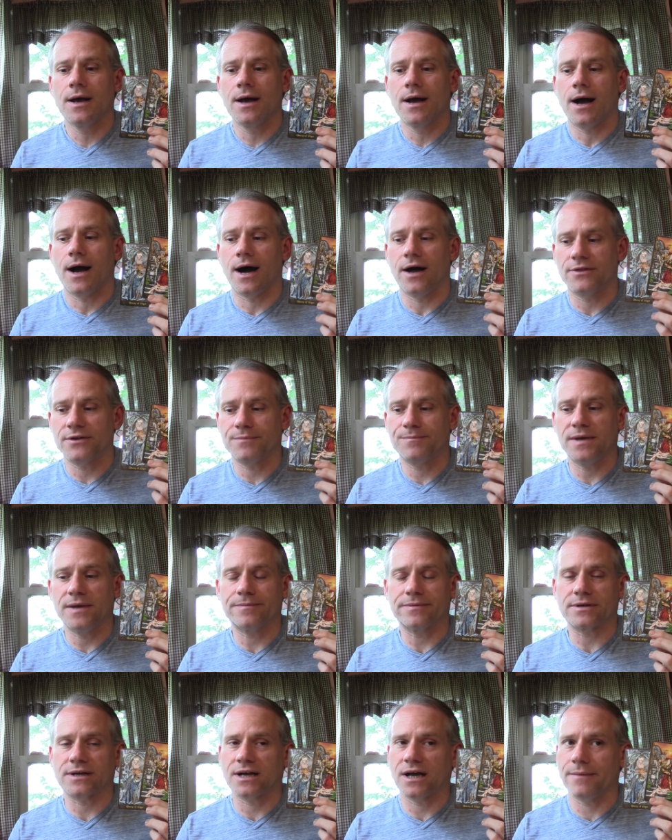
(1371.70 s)
Other
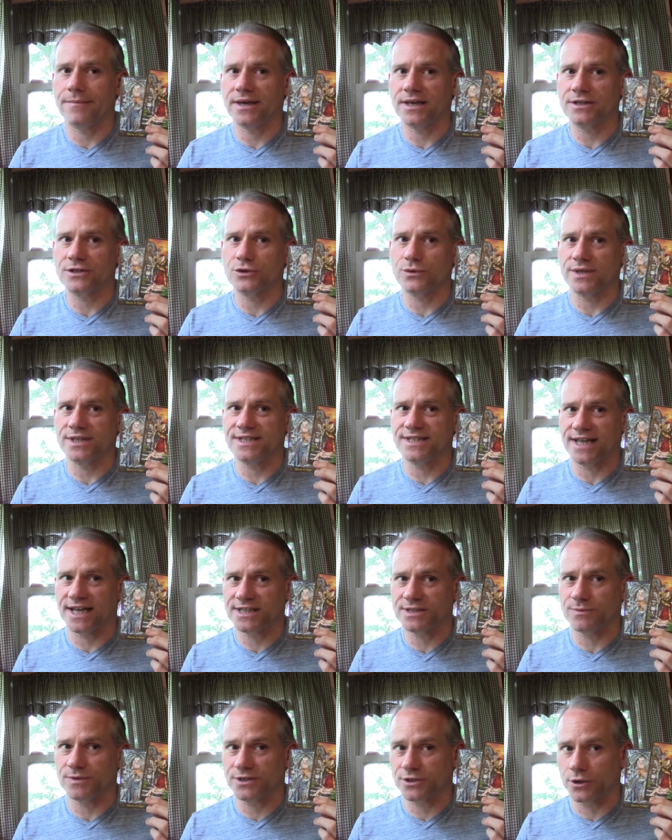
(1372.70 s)
people are coming in to
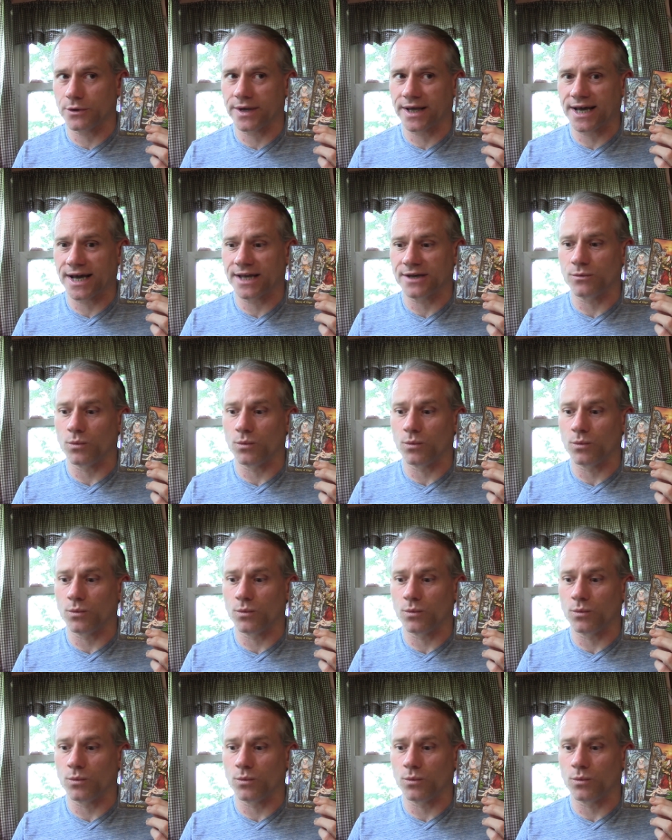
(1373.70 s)
assess what's going on